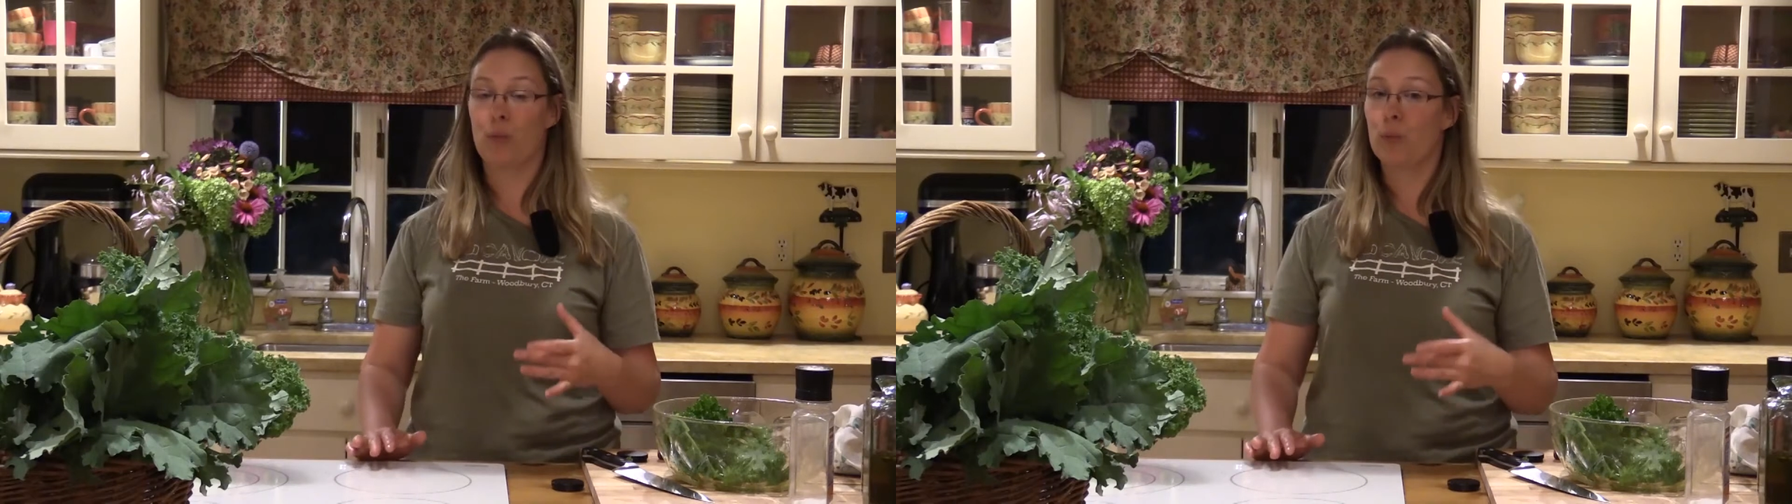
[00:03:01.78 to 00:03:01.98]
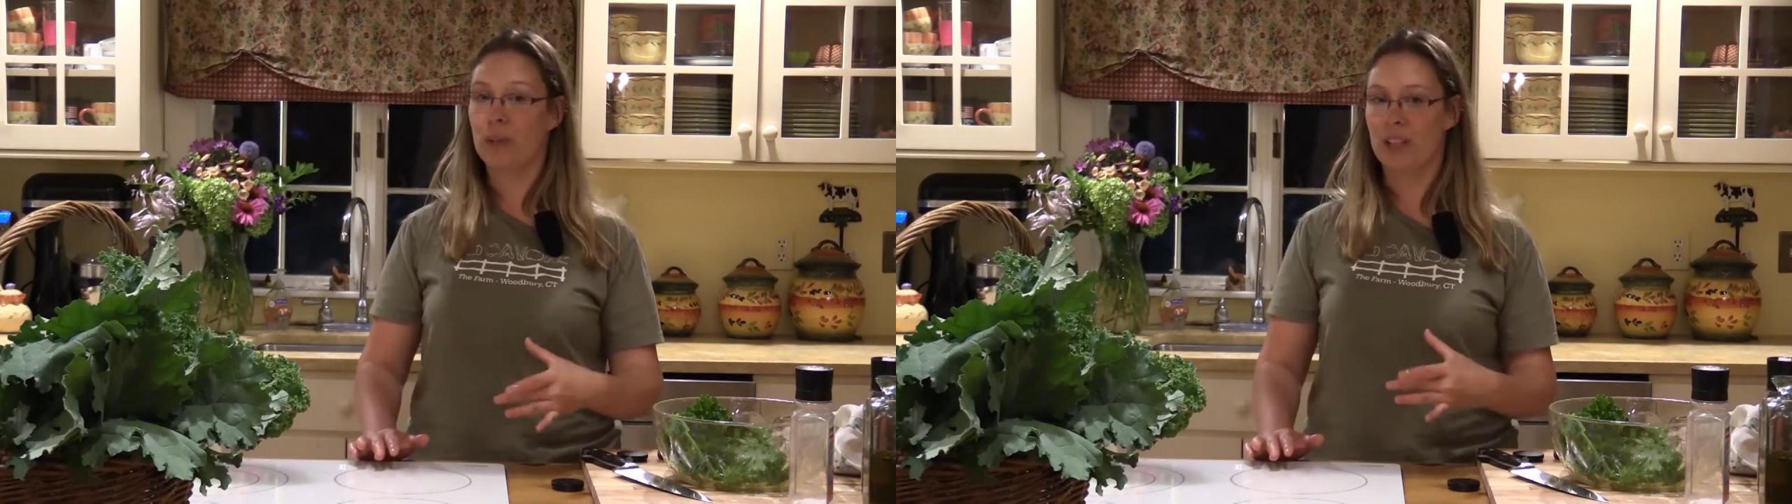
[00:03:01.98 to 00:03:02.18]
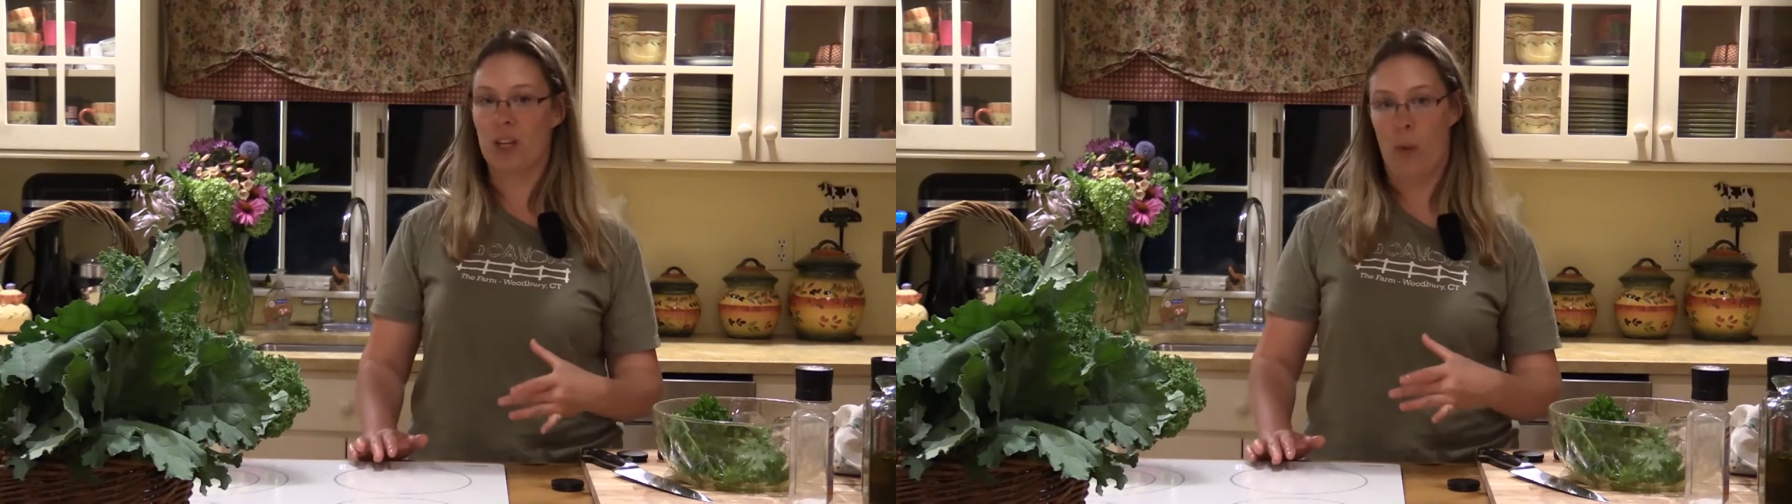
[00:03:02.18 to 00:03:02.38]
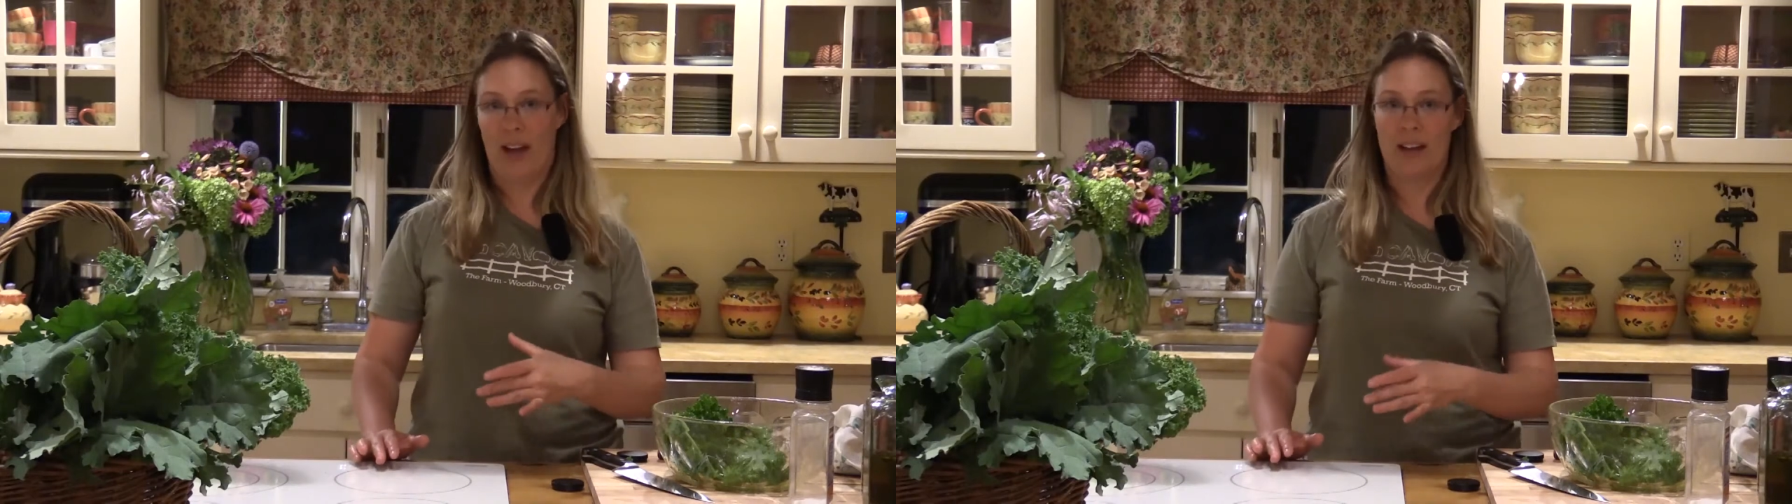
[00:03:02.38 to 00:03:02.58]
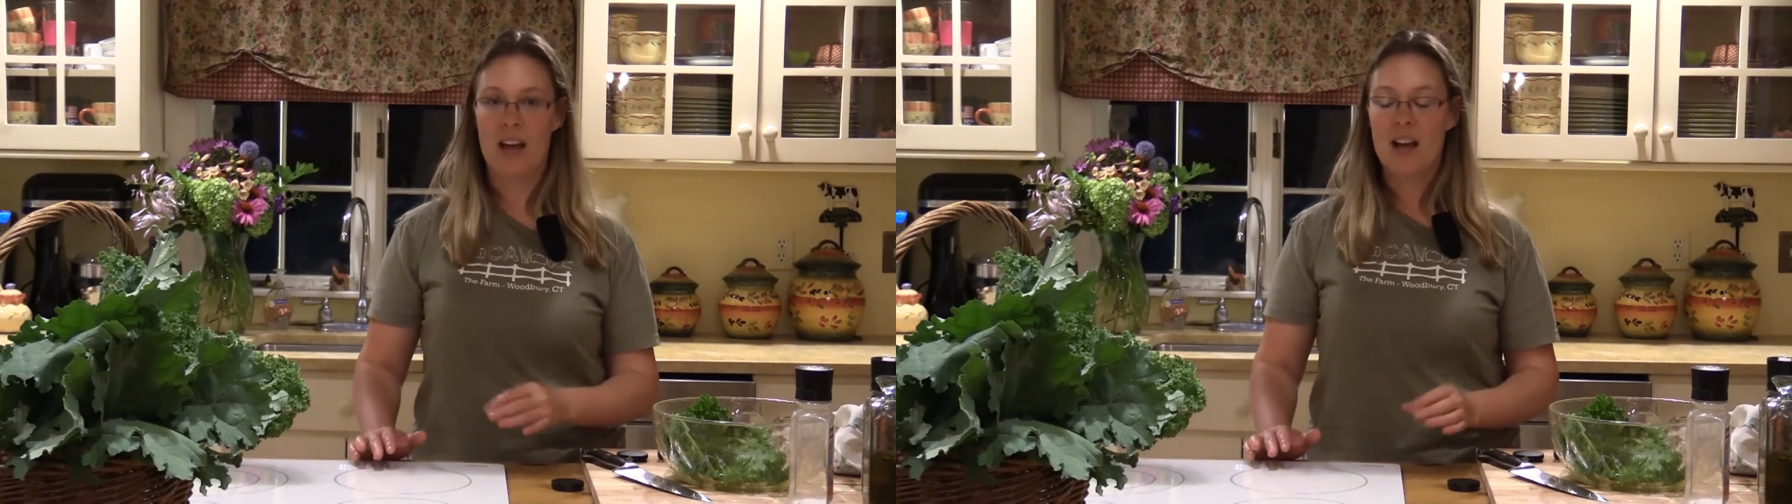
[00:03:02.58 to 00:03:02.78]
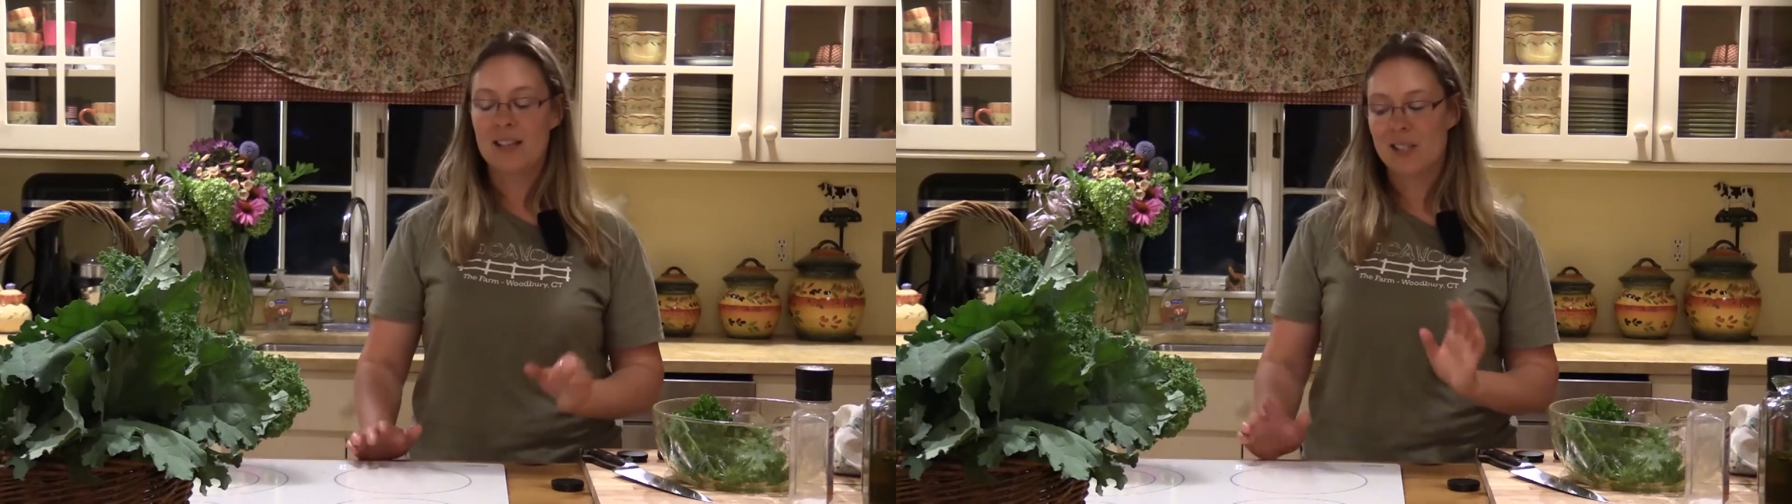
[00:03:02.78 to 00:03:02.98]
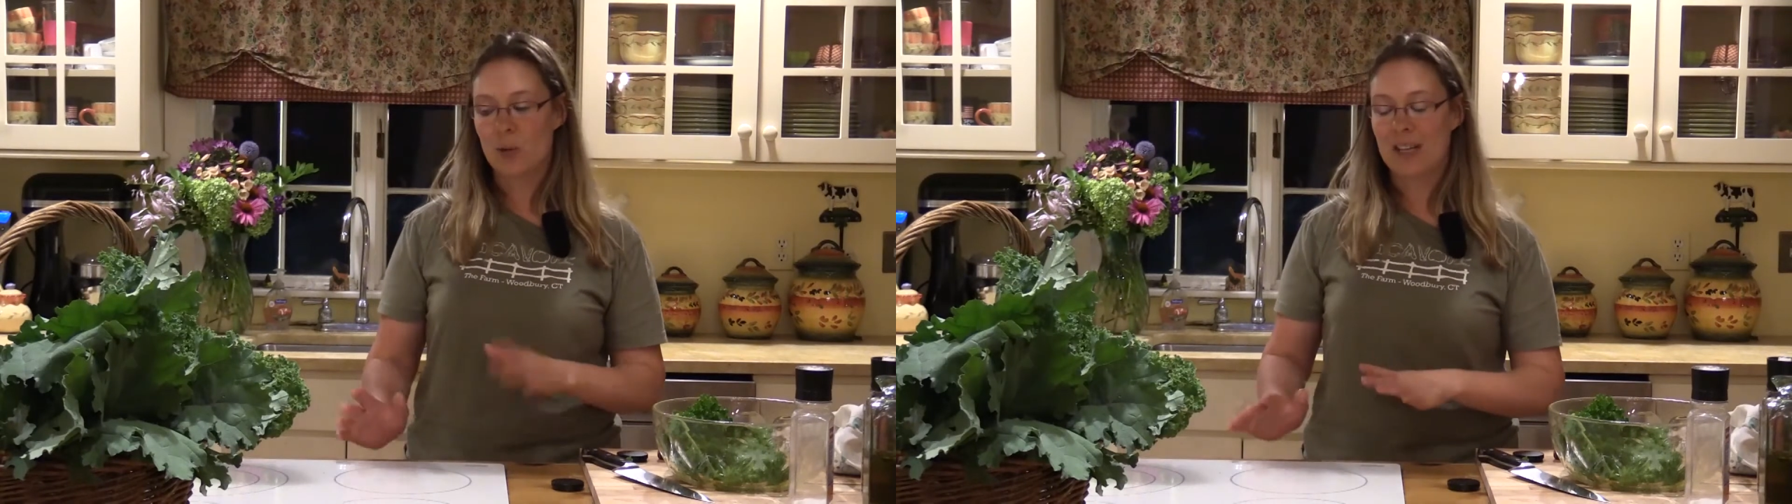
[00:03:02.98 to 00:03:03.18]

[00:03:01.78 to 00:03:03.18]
really quick. So